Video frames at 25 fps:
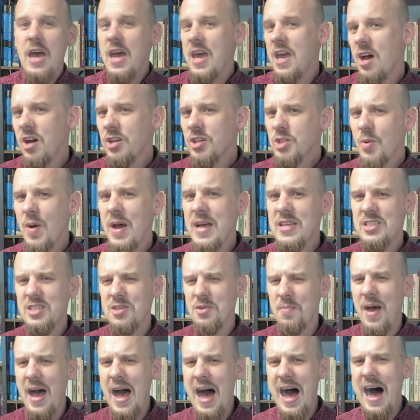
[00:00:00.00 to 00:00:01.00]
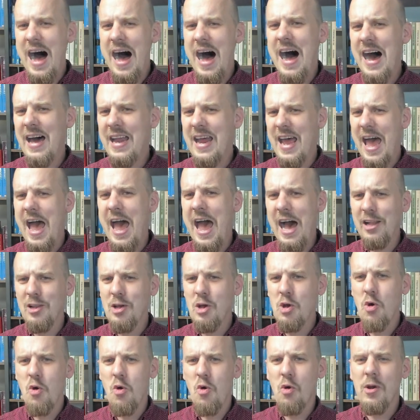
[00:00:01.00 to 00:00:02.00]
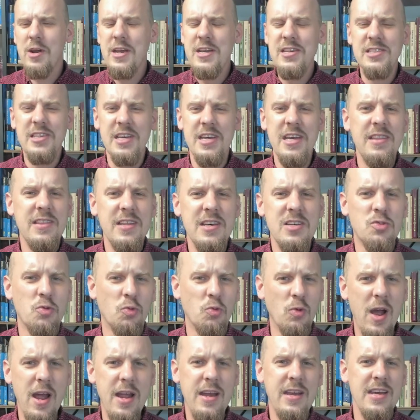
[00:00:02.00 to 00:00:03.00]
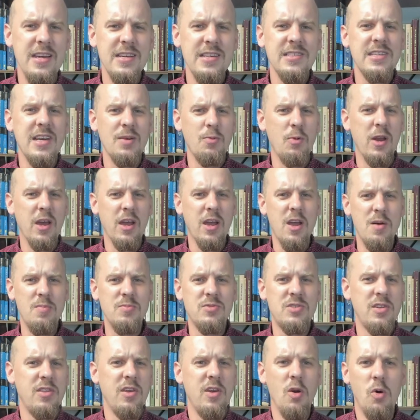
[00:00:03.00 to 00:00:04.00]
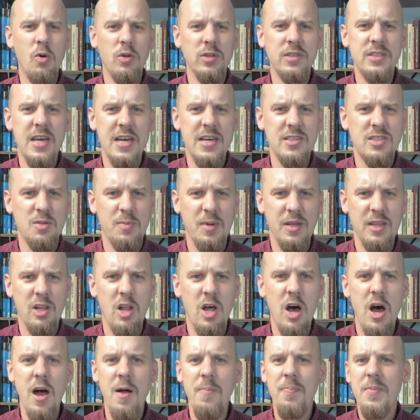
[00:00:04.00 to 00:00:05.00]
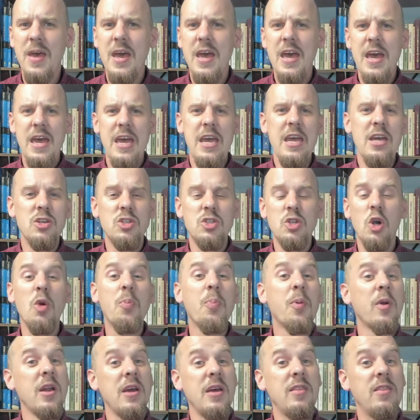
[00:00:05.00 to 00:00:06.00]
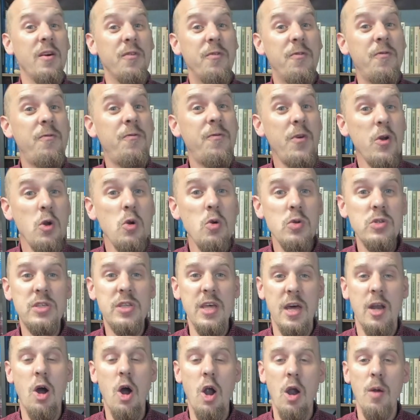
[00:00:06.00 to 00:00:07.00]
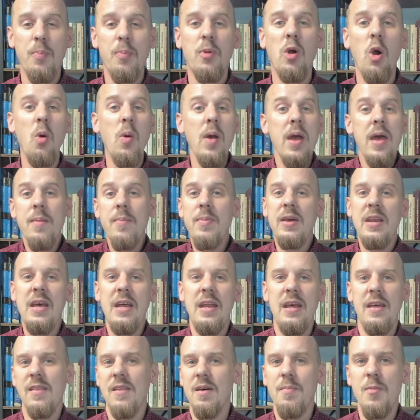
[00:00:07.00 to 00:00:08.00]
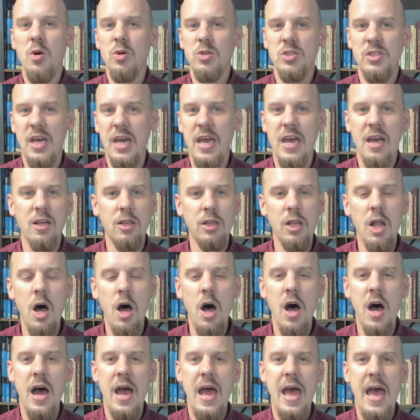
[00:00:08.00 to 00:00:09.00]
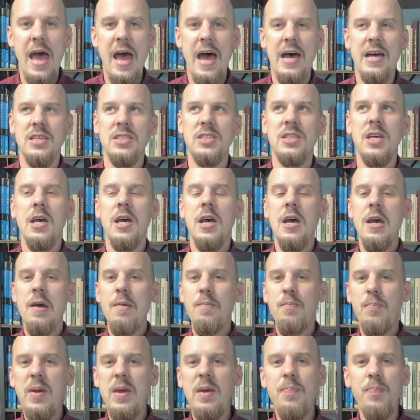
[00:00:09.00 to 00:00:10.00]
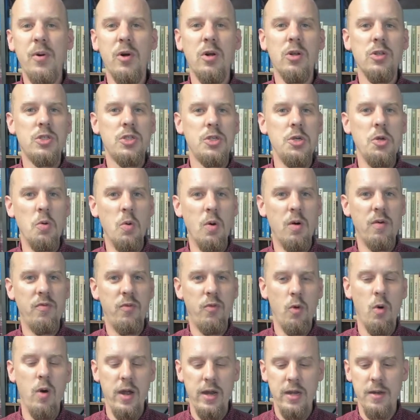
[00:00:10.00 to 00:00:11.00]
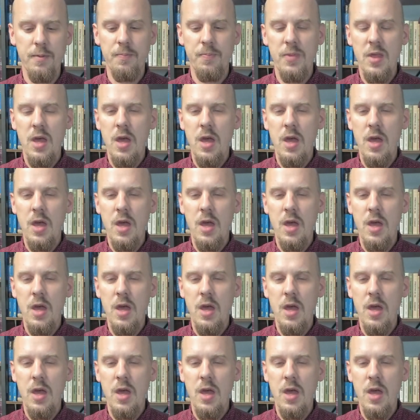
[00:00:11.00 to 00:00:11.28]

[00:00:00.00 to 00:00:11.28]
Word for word: He also had some odd allegories in this writings when it comes to the Old Testament law. He interpreted the foods that are prohibited in the Mosaic law as people to avoid.